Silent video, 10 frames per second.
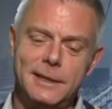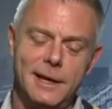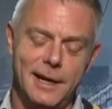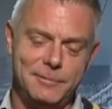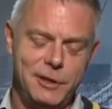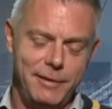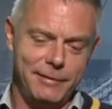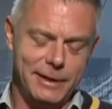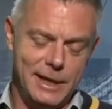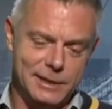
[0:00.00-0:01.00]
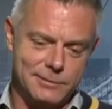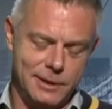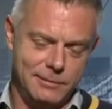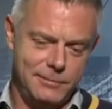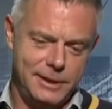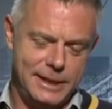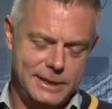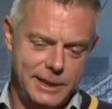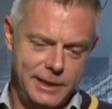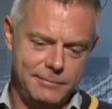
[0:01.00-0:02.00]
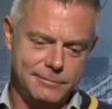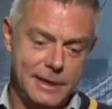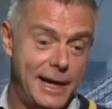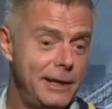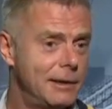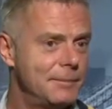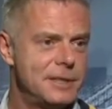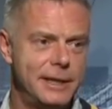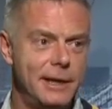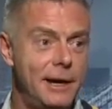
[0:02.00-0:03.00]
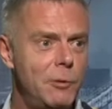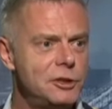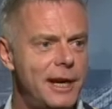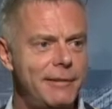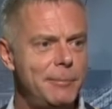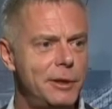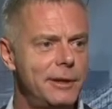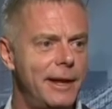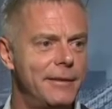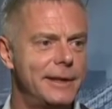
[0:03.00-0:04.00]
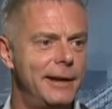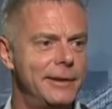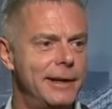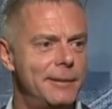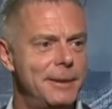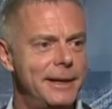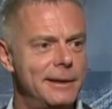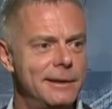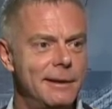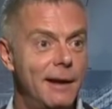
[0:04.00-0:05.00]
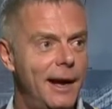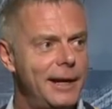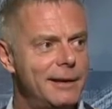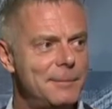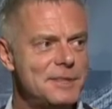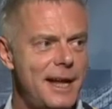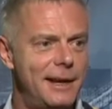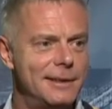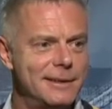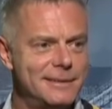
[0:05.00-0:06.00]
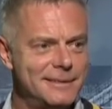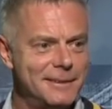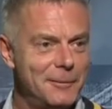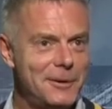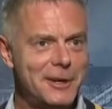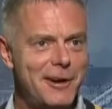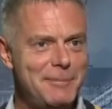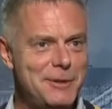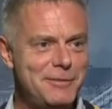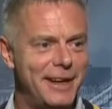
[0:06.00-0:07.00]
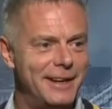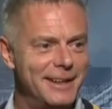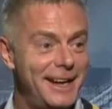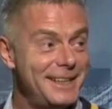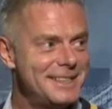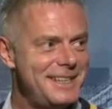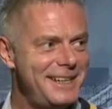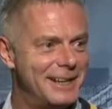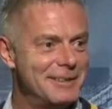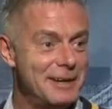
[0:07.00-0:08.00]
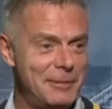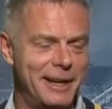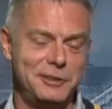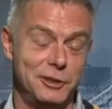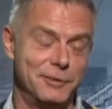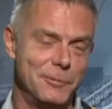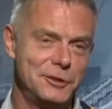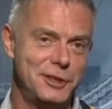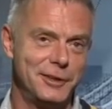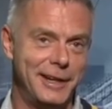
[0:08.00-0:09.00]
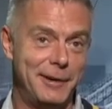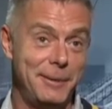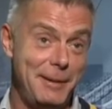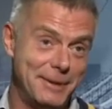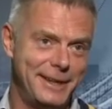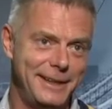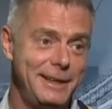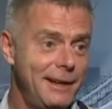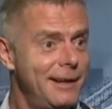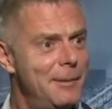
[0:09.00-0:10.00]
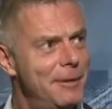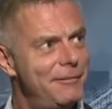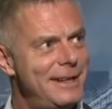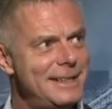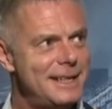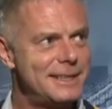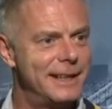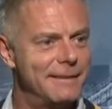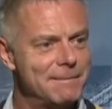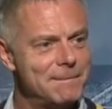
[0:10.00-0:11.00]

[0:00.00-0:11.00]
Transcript: I'm trying to think of the last one. What did I see? I got upset. I watched Harry Potter the other day on the aeroplane. I got upset. What a great movie. I hadn't seen it. I mean, I shouldn't have watched it on the aeroplane, but I did. But fantastic.